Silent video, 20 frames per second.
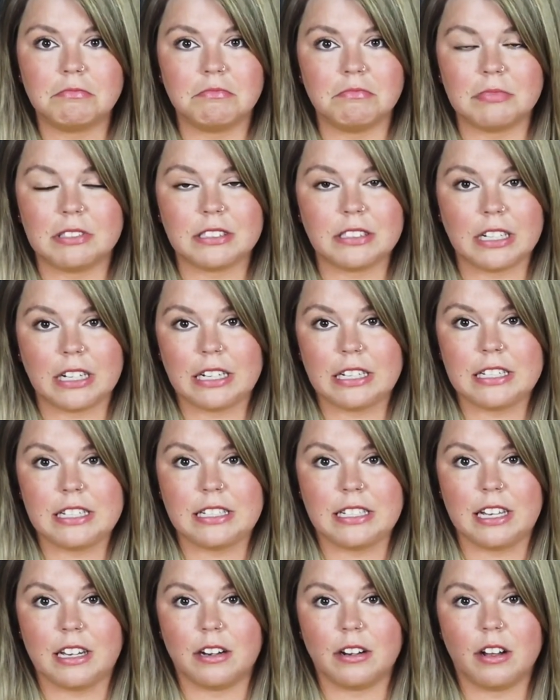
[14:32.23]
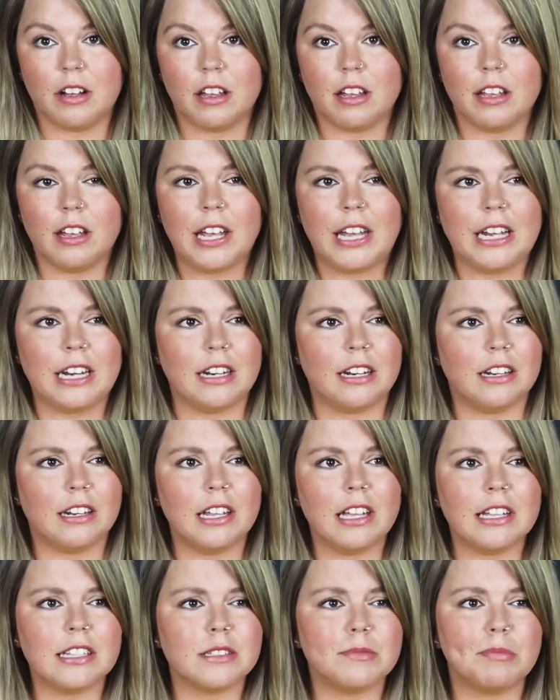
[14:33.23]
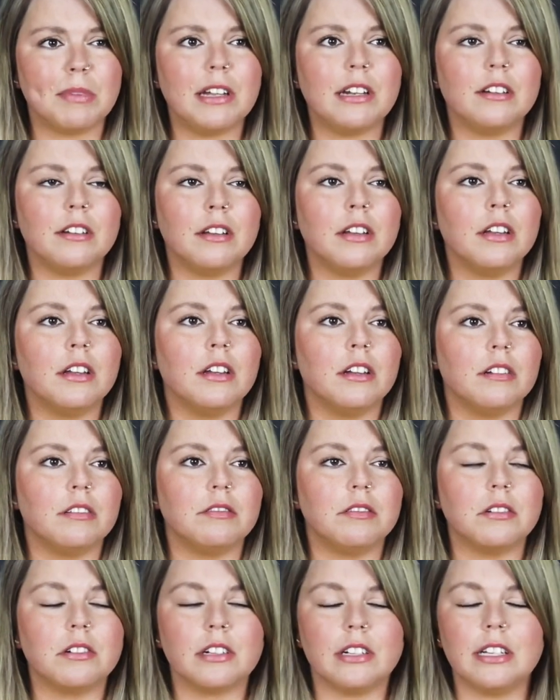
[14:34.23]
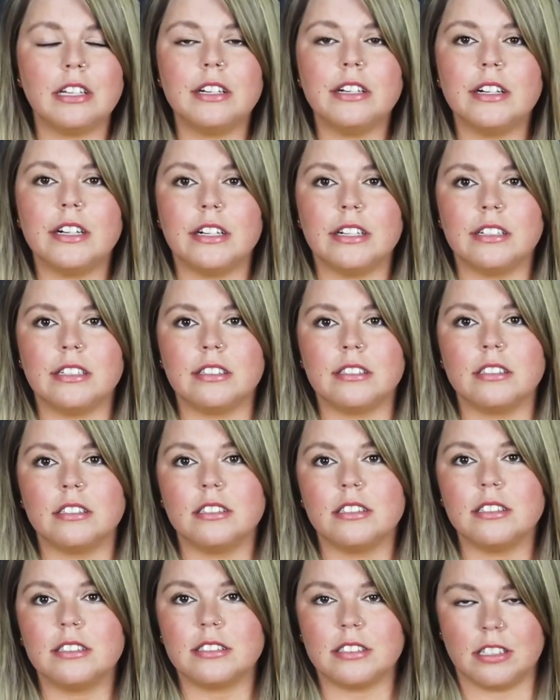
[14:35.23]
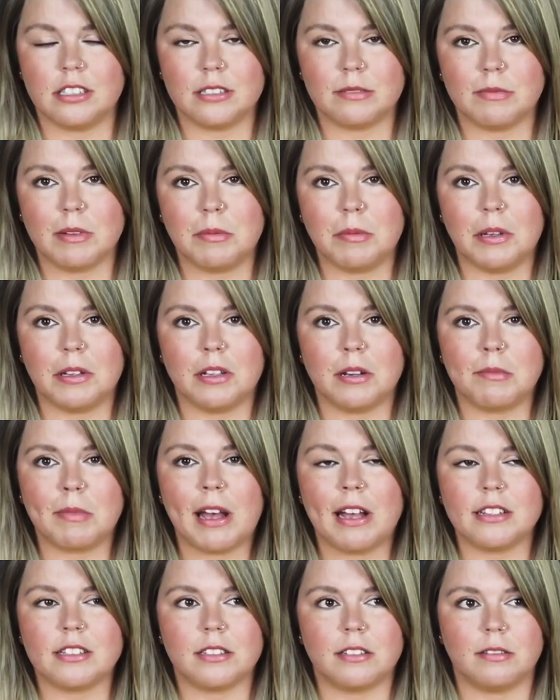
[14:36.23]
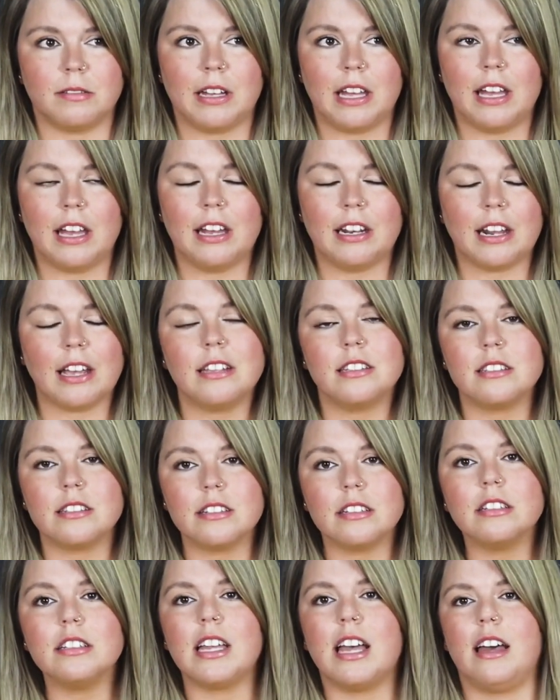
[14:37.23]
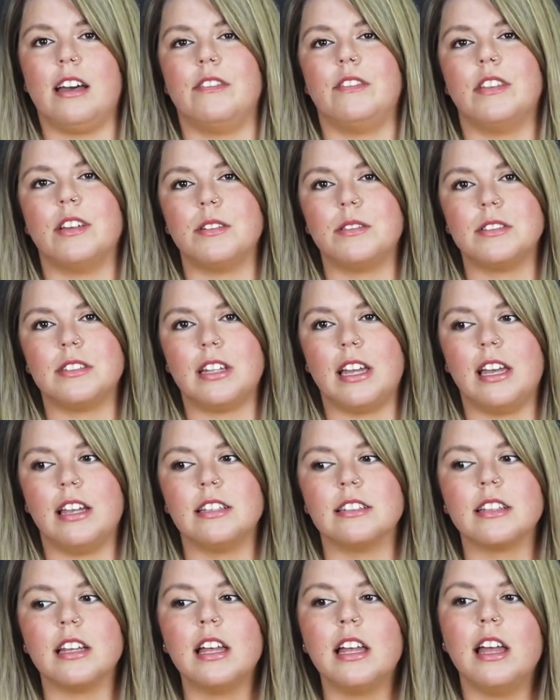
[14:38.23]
It's not easy at all. And it's been 4 years since my brother passed away, and I still have those days.